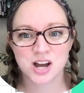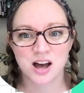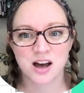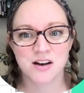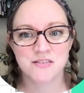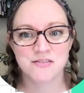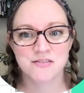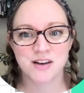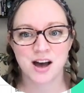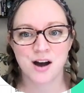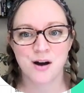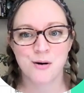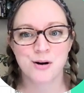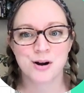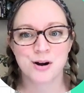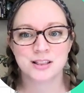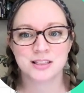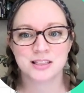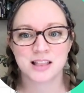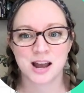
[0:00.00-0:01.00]
of
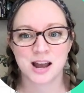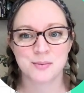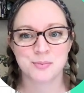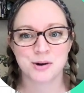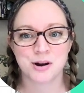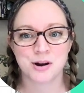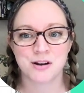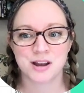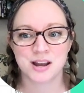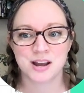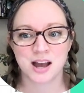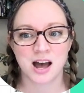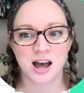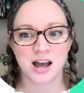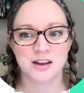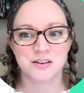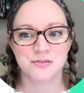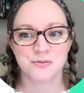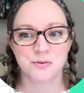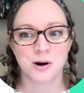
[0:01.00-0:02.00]
our library
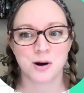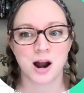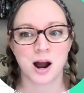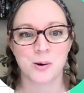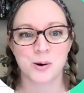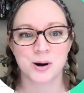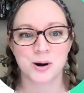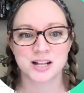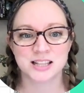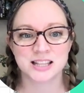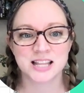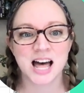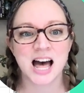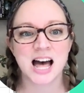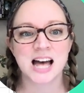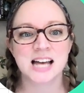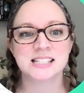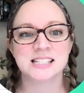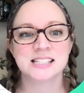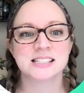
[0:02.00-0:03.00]
guide for our
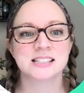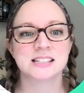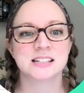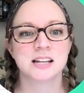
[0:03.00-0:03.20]
class.